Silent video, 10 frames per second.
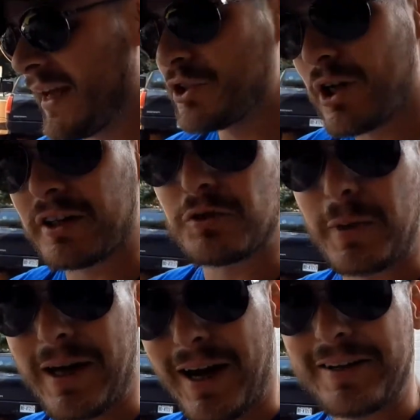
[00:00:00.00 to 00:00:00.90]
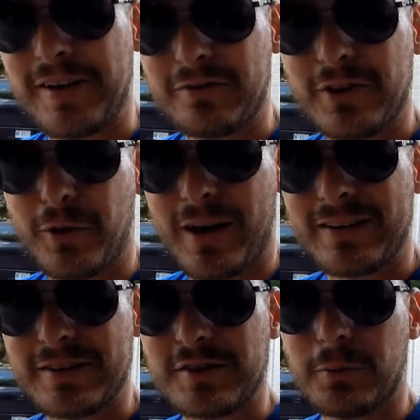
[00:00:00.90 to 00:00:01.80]
And Chuck has been kind enough to
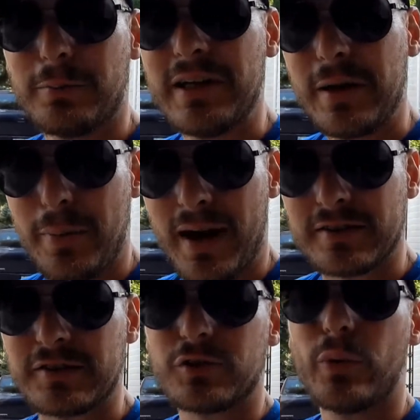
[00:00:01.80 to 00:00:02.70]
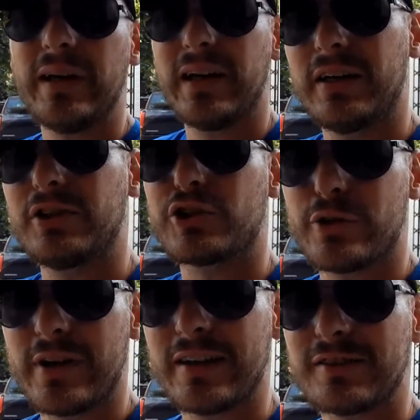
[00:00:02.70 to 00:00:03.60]
grant us some media passes so we in and
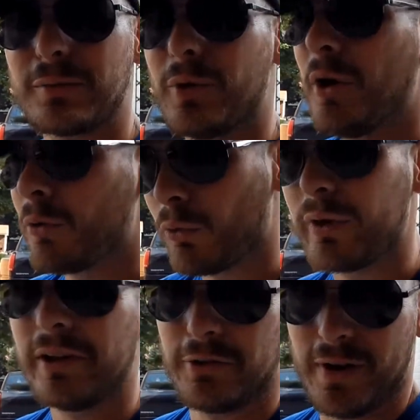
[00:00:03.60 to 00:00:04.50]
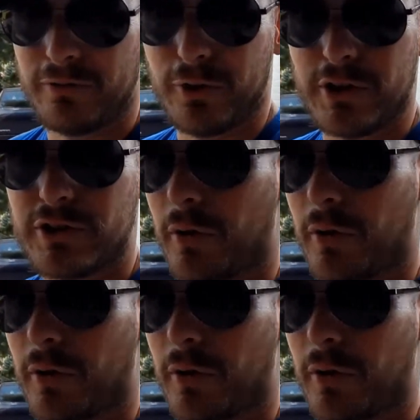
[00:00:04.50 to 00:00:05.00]
show you guys some really great footage.